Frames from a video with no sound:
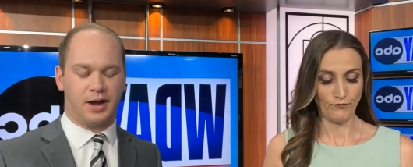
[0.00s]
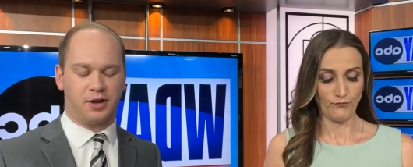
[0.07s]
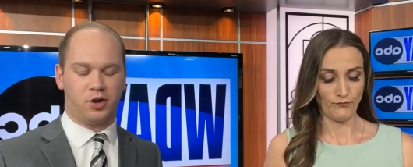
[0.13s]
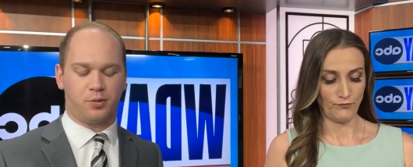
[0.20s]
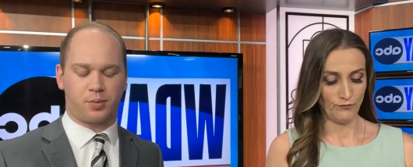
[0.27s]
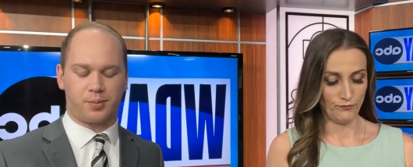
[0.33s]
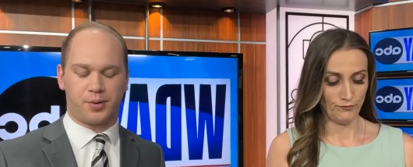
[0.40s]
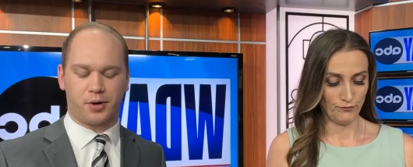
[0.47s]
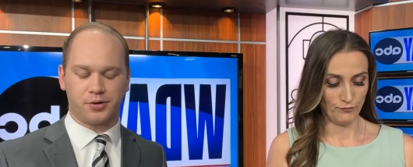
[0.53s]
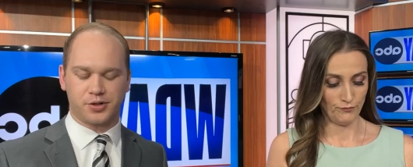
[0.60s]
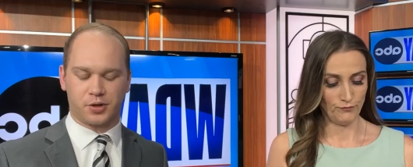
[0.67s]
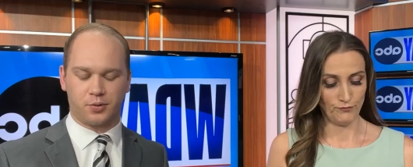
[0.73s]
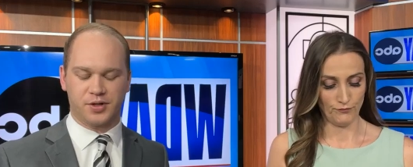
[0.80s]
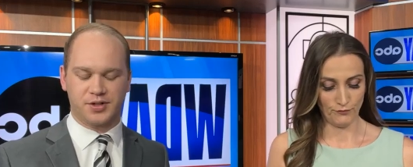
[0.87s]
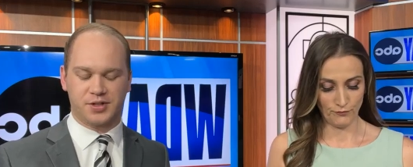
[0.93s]
Speaker 1: A new
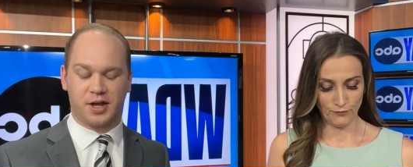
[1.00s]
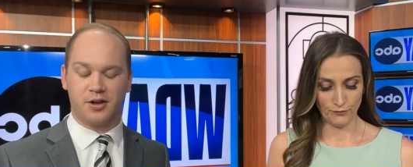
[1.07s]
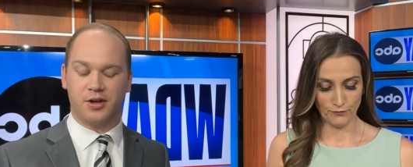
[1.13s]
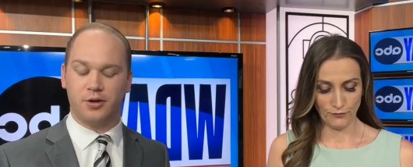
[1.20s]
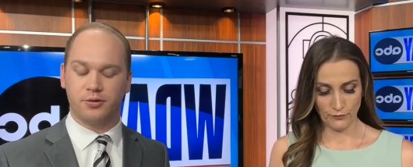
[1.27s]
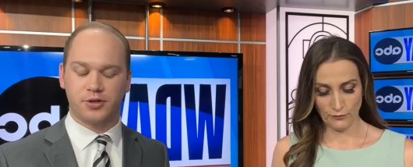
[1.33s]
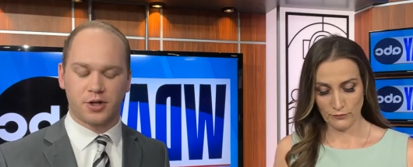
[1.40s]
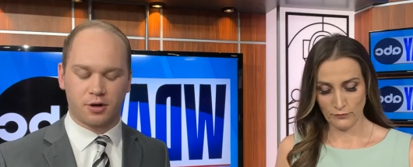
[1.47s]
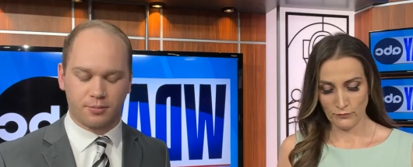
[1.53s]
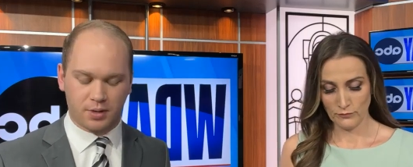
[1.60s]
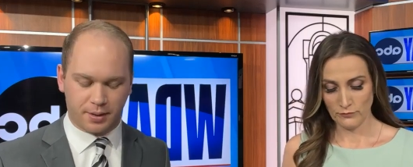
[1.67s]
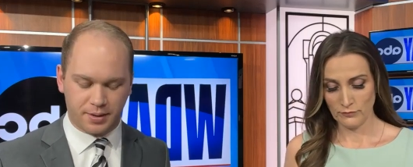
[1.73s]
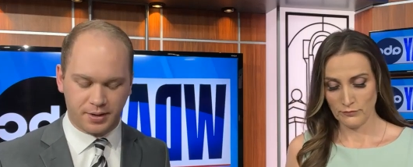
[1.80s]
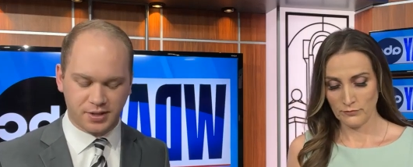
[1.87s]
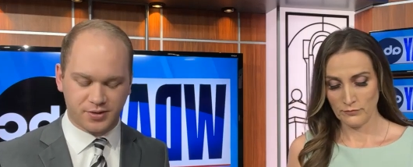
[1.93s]
proposal would set new term
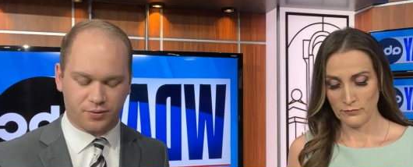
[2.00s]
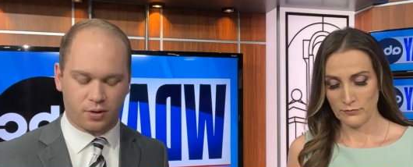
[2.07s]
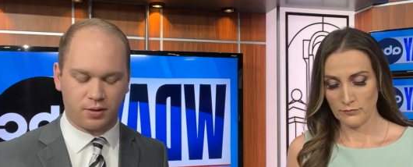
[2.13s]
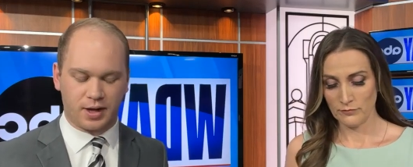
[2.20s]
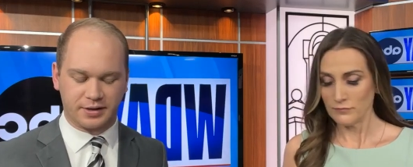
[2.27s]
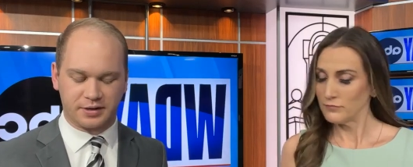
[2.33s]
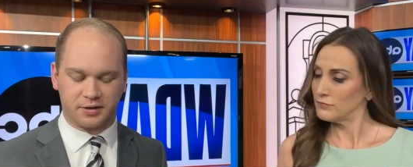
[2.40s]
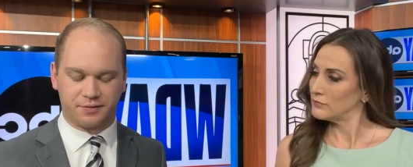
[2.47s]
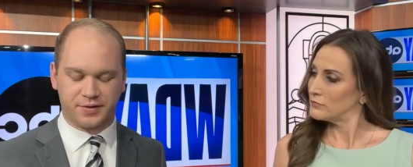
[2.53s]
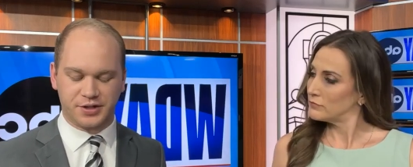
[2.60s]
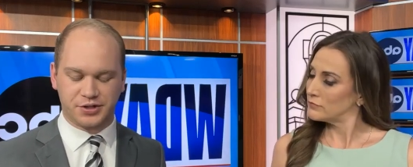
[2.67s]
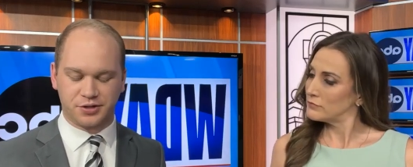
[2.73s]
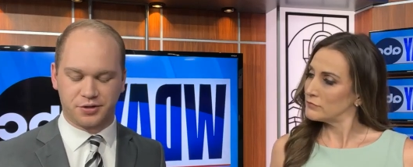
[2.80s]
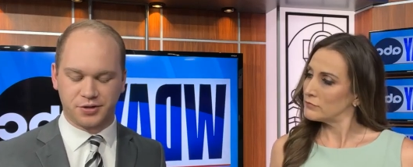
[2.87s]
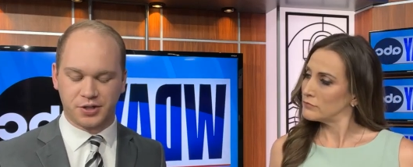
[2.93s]
limits for elected
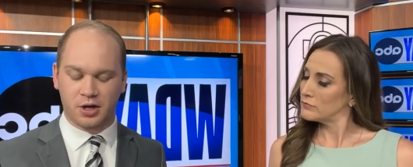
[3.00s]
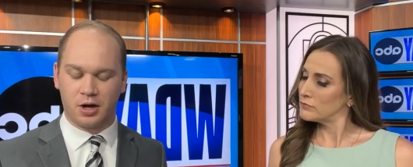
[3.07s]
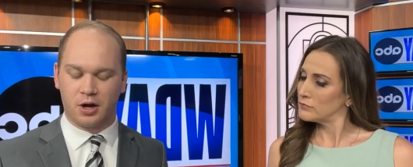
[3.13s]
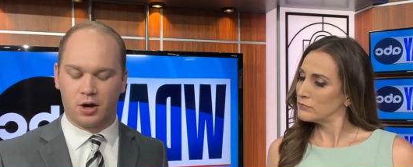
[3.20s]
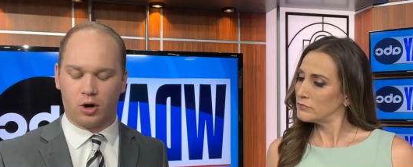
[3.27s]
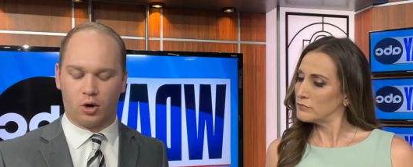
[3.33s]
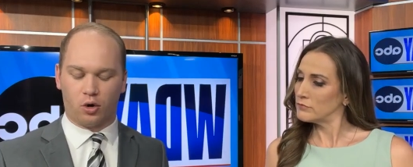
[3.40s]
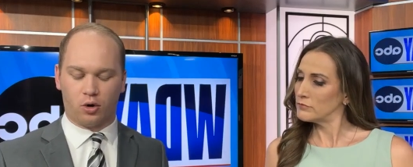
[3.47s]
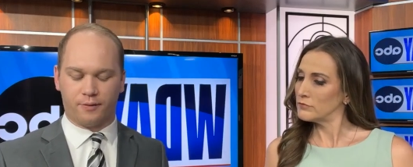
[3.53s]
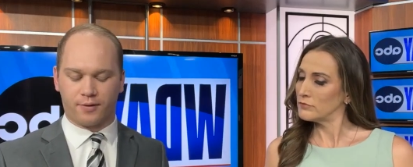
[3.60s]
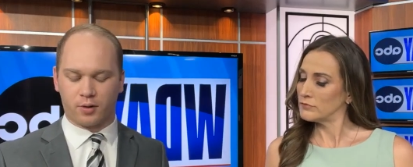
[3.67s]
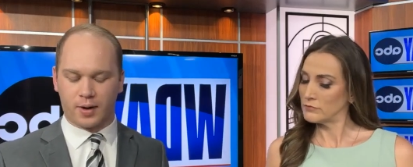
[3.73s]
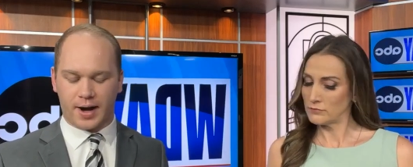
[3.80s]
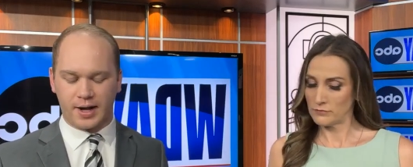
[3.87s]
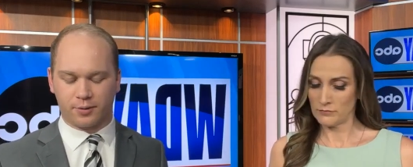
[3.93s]
officials
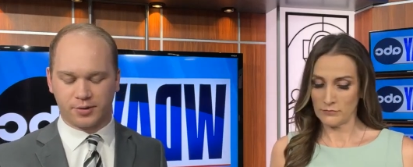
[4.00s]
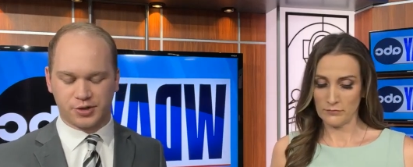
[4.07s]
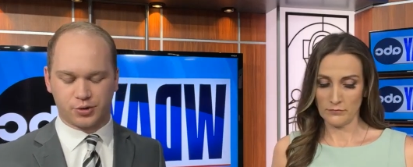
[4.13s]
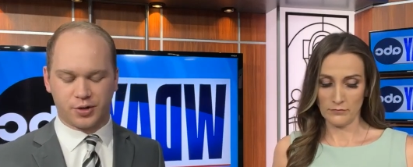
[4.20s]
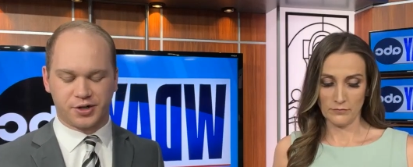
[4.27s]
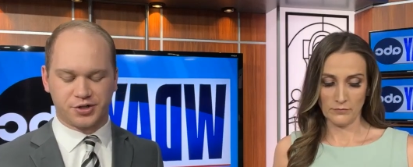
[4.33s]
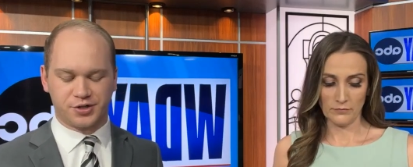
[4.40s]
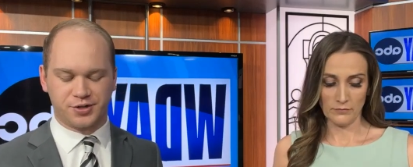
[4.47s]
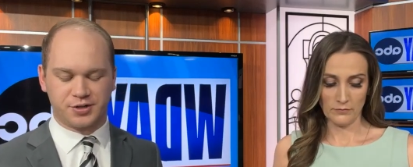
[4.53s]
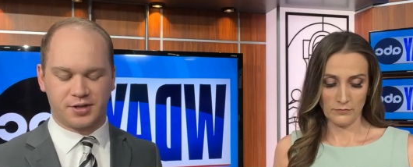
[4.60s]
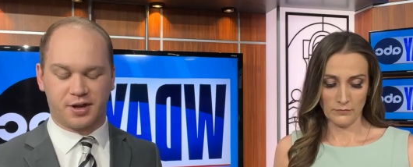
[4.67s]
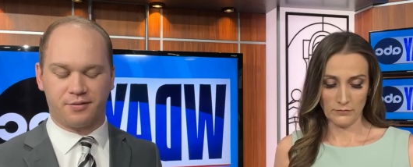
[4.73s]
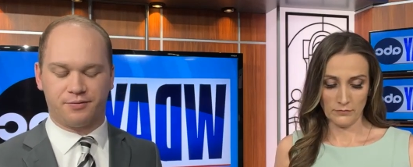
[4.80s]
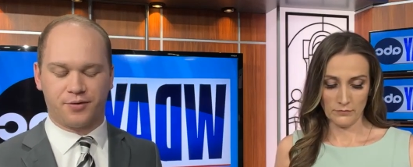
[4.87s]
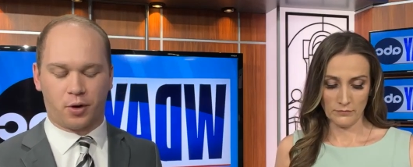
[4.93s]
overriding restrictions
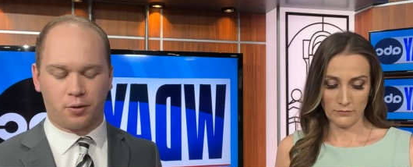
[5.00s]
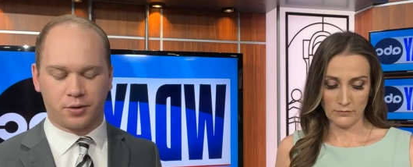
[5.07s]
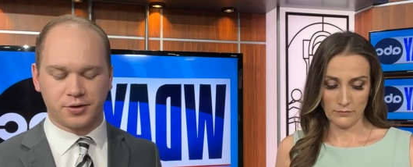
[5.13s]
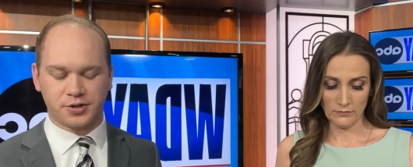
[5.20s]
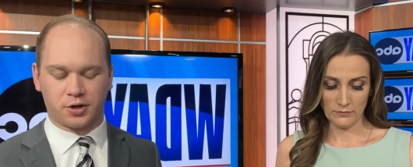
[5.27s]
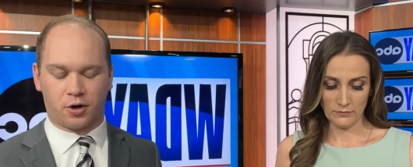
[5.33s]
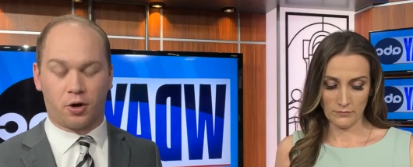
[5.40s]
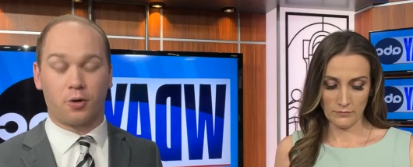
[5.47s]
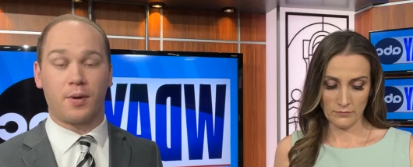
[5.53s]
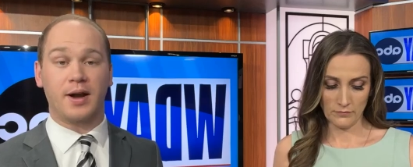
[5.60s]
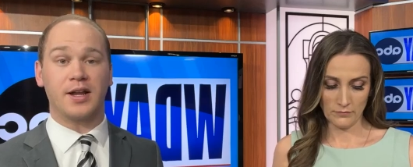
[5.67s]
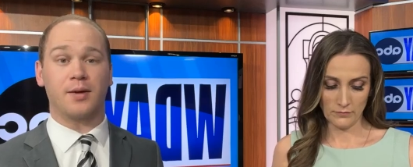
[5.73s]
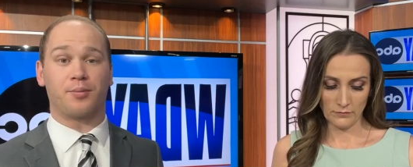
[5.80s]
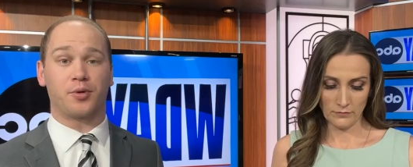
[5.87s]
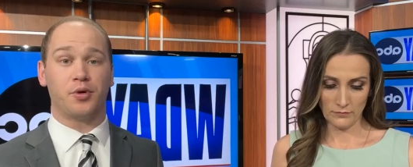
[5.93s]
that voters
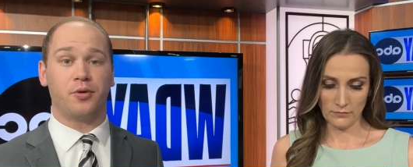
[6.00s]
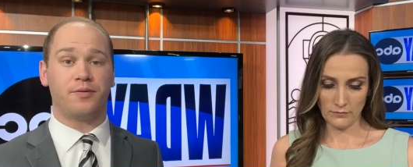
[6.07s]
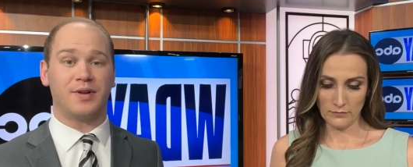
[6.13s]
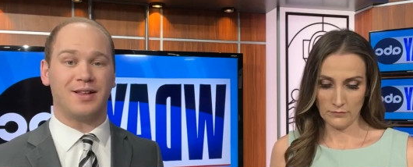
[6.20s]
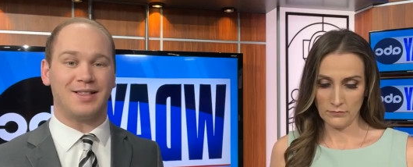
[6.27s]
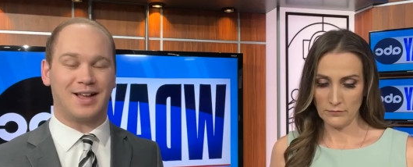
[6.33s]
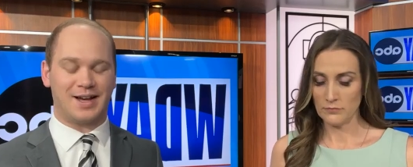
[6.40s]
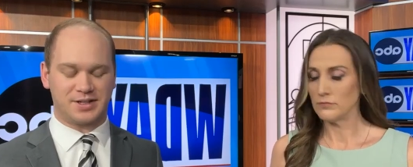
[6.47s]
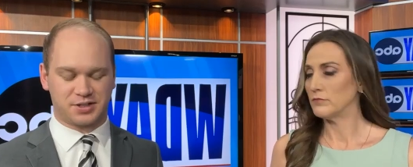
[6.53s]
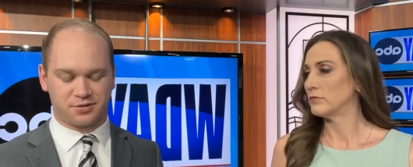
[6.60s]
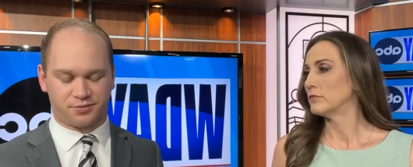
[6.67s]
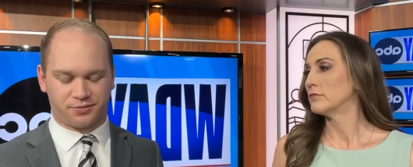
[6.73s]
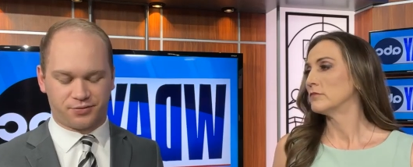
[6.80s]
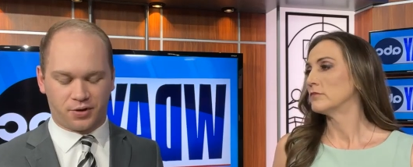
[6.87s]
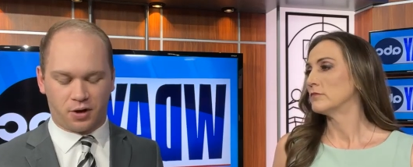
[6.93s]
already approved
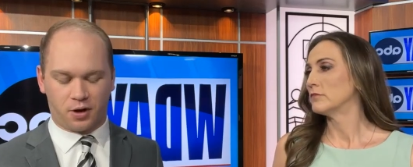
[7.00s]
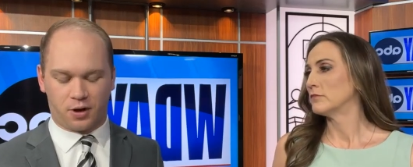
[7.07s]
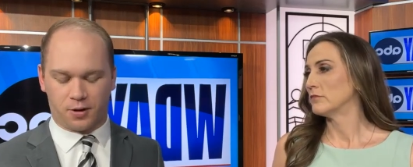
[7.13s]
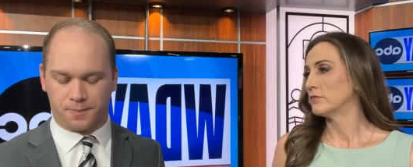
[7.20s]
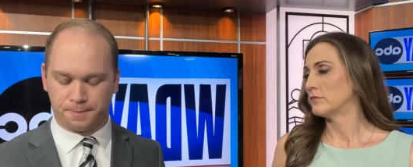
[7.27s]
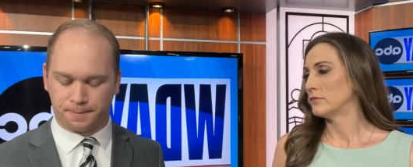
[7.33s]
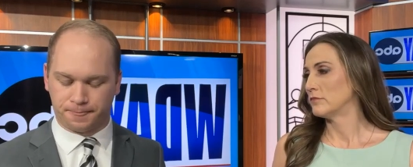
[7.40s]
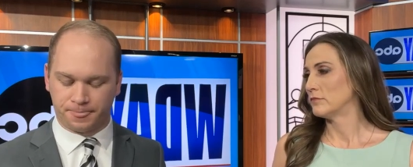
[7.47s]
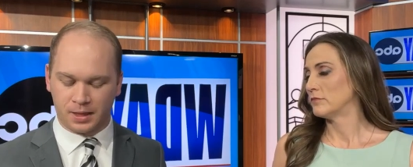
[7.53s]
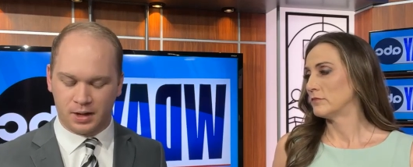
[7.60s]
last fall.